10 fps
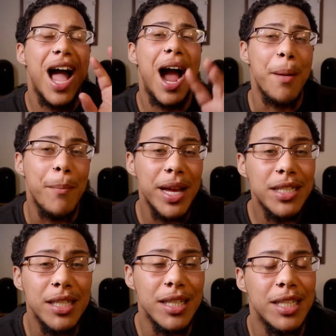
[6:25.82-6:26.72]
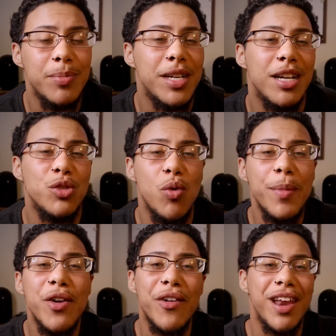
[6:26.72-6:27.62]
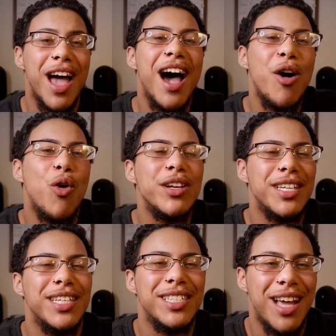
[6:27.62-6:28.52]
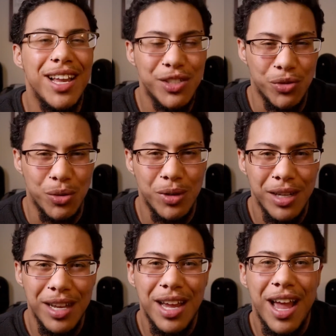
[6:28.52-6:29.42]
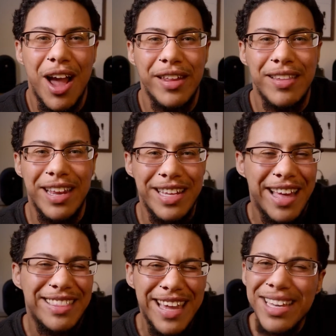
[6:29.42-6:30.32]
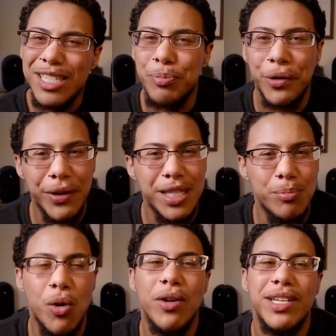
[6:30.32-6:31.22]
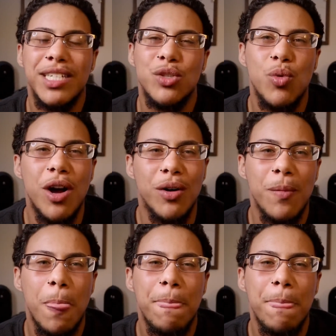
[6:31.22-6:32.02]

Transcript: I mention this because women are not on testosterone, and yet they experience baldness as well.